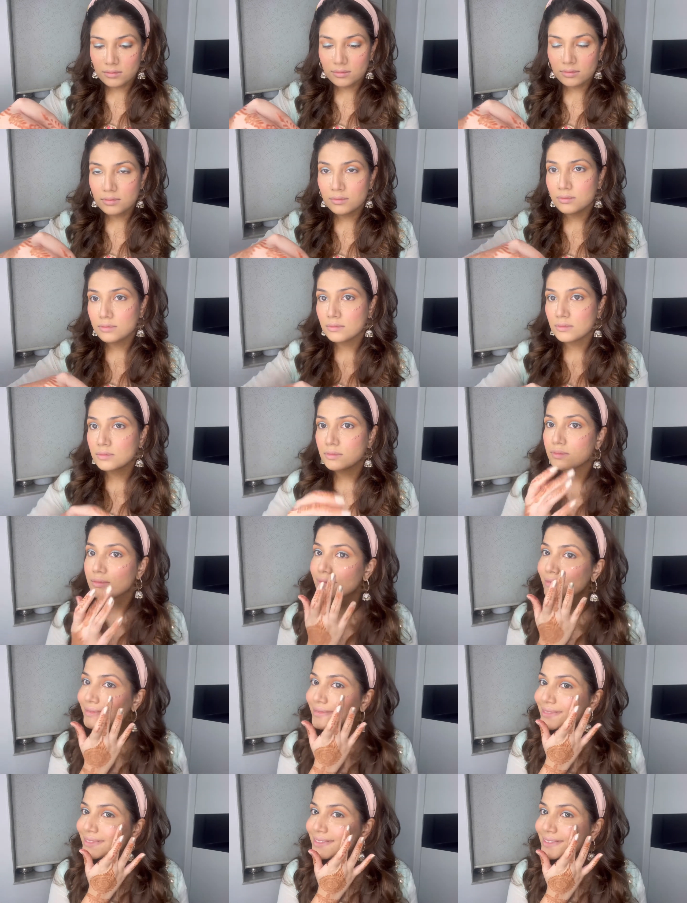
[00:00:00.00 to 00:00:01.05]

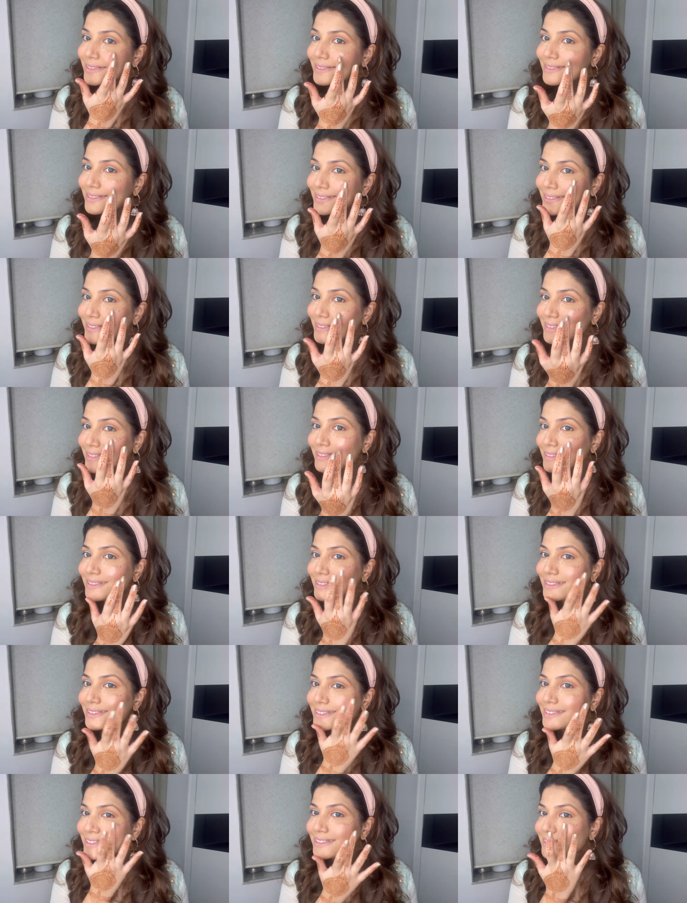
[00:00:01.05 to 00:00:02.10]

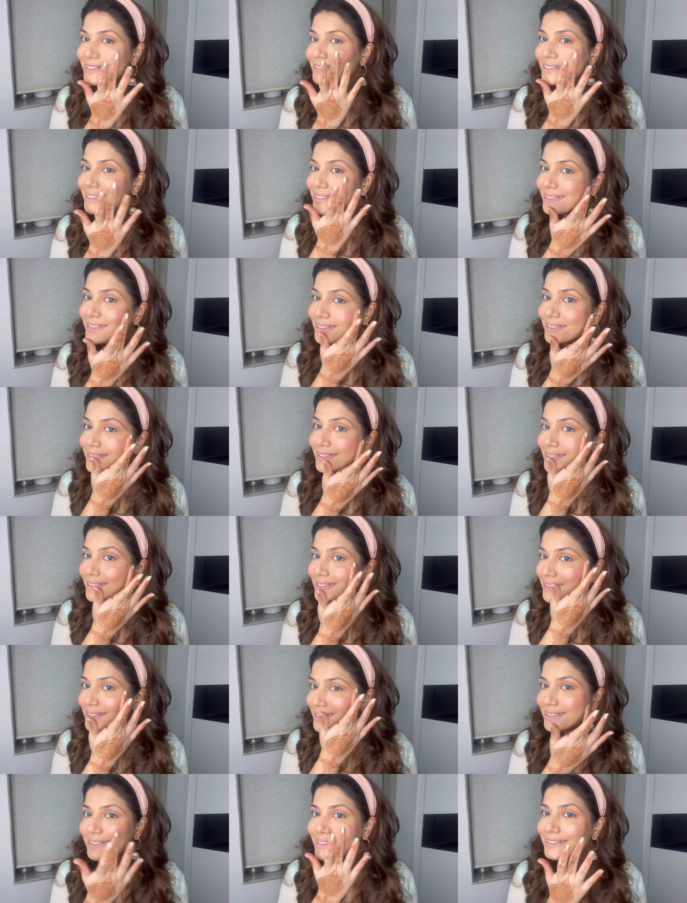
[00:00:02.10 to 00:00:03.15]

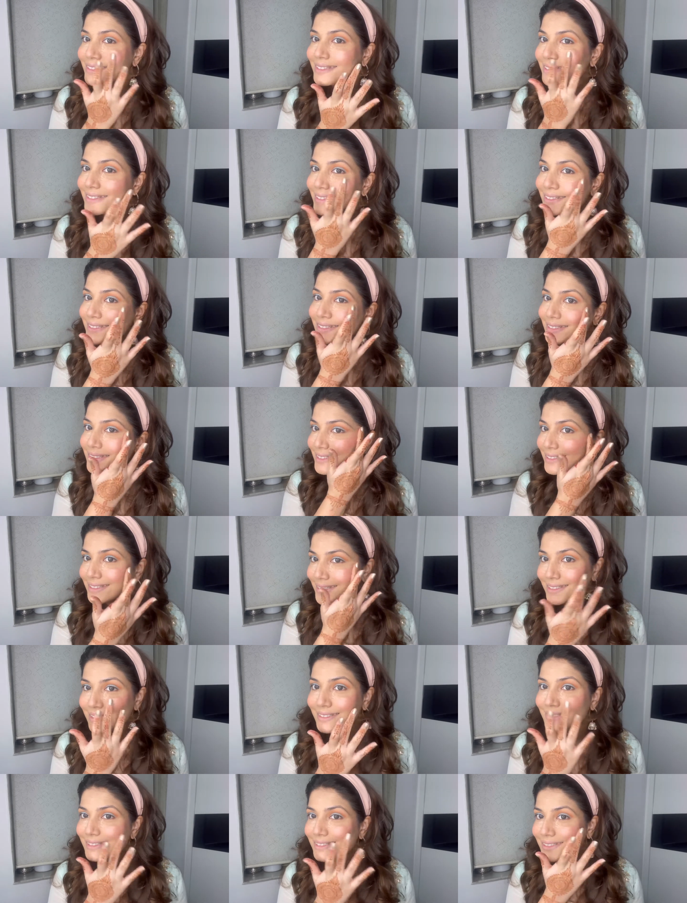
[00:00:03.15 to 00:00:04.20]

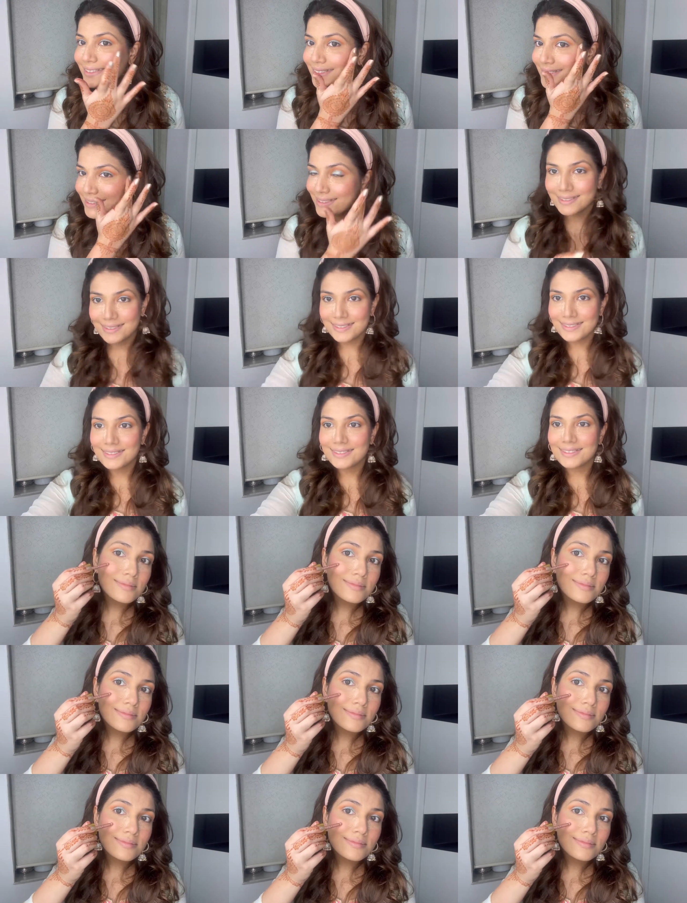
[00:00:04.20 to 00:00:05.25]

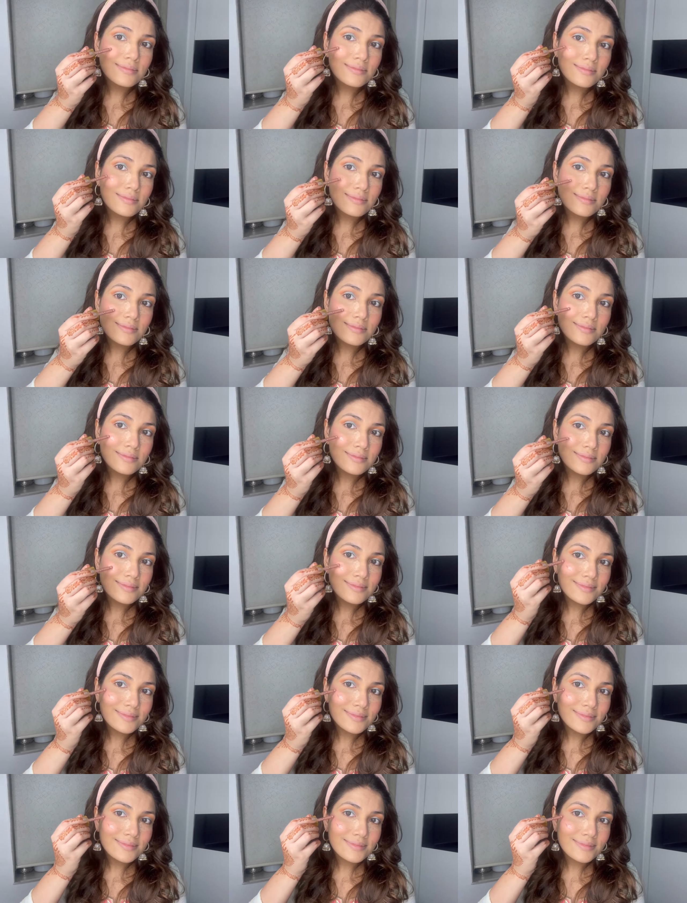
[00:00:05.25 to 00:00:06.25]
Nobody speaks.